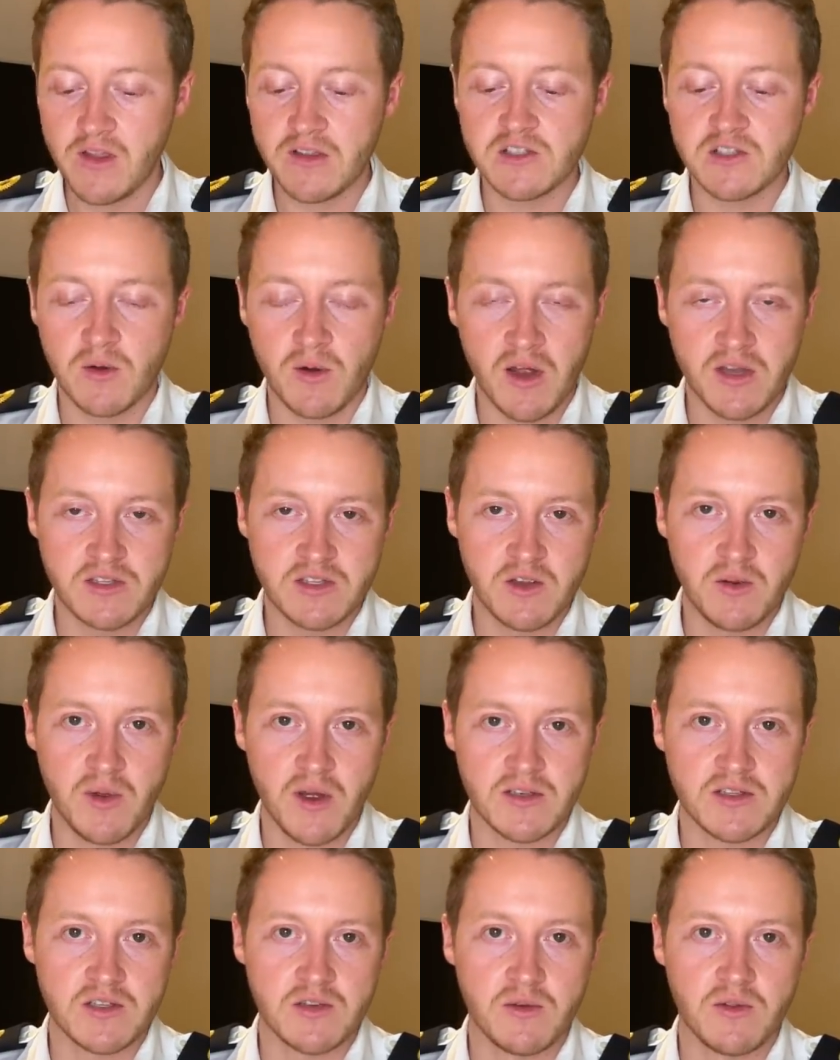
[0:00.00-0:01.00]
So I too
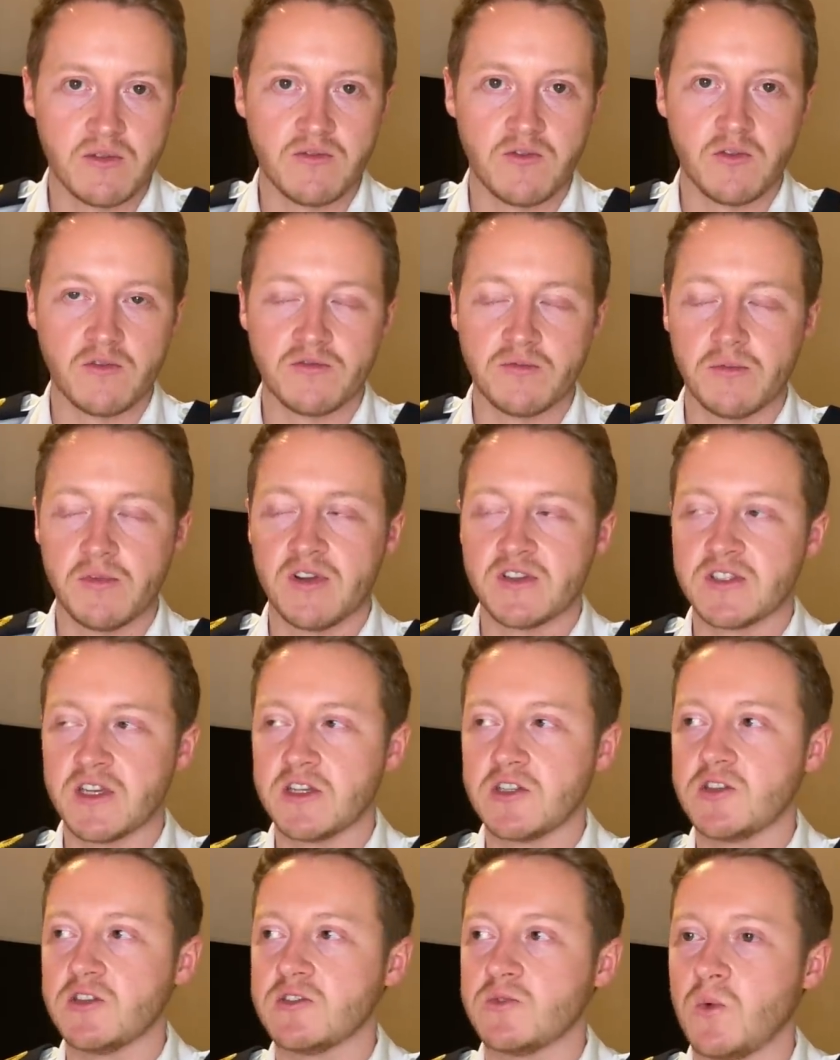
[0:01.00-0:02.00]
had to do a full
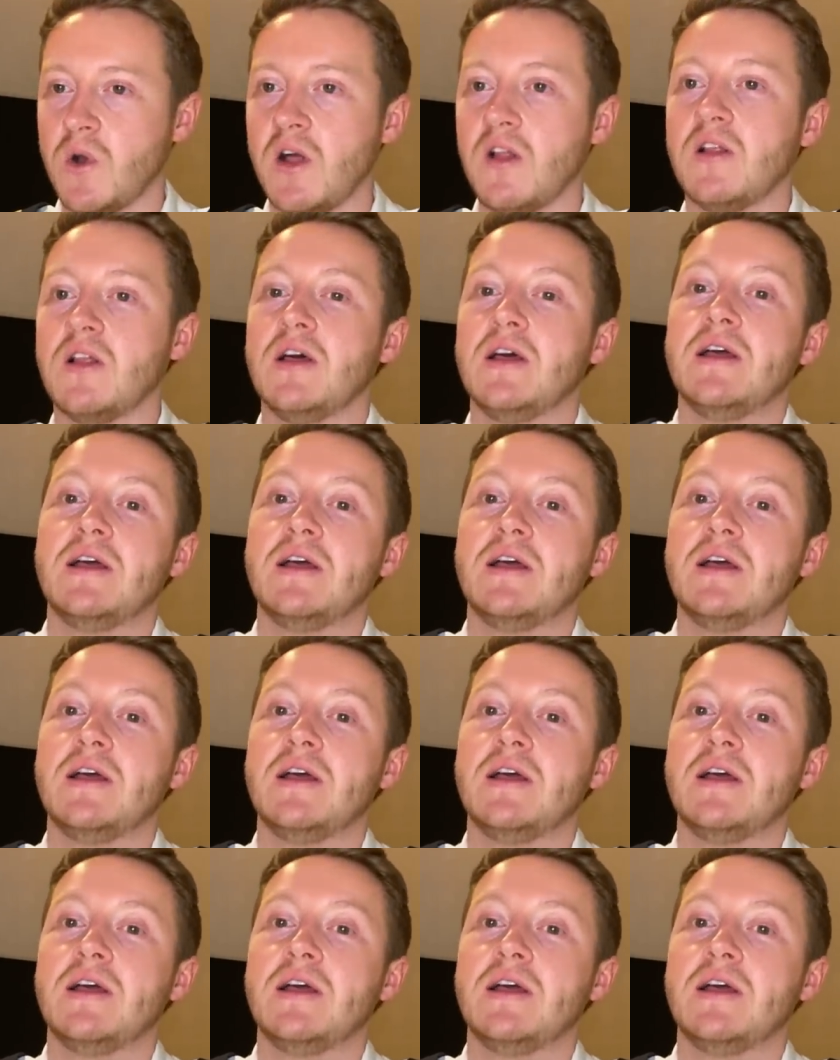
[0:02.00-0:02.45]
familiarisation as well,